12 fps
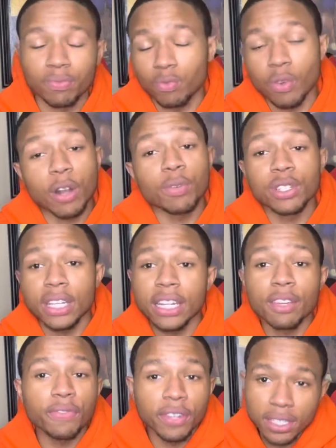rock with JD
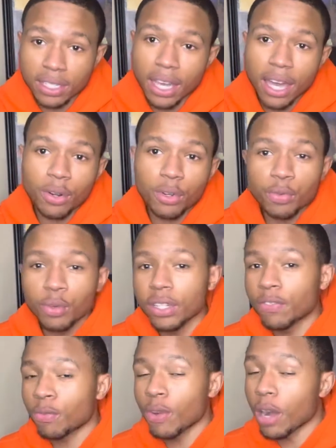and Finish Line, or you want
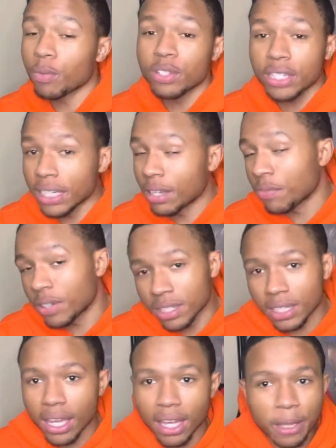to rock with JD and Finish
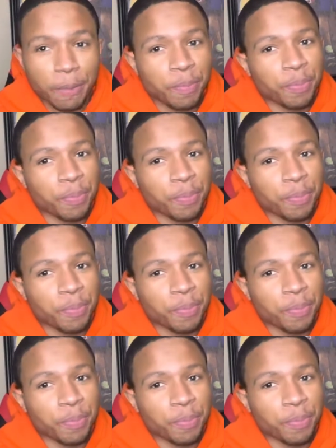Line.